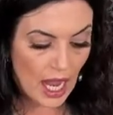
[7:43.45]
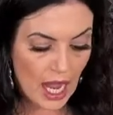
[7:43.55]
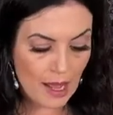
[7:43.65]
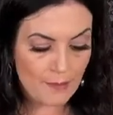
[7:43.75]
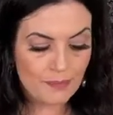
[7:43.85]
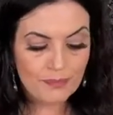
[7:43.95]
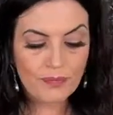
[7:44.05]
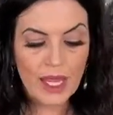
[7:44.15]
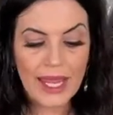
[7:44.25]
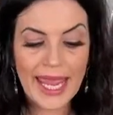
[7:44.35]
Um,
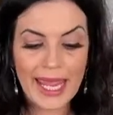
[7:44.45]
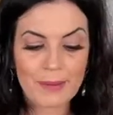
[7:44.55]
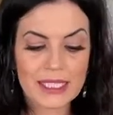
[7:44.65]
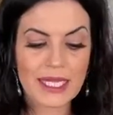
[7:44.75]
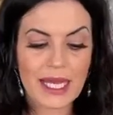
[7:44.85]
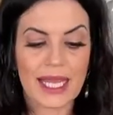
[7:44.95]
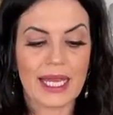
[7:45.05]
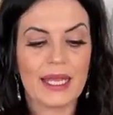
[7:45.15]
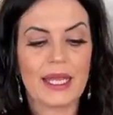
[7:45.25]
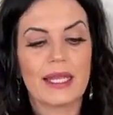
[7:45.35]
Amazonite,
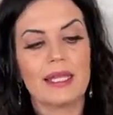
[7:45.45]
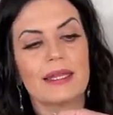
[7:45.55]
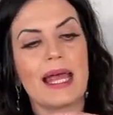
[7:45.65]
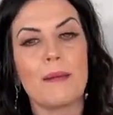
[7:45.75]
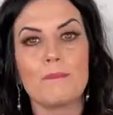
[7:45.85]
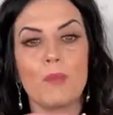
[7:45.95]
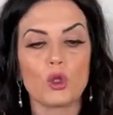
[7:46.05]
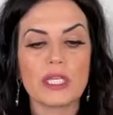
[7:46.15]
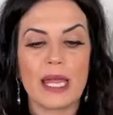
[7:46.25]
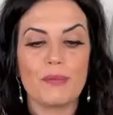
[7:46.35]
that
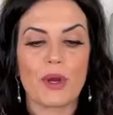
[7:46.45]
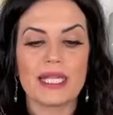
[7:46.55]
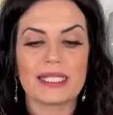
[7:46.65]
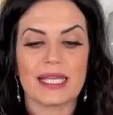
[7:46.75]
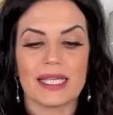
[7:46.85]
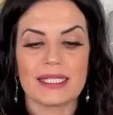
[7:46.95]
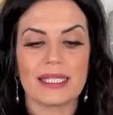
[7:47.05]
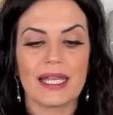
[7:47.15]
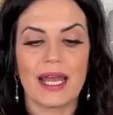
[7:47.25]
multi bracelet,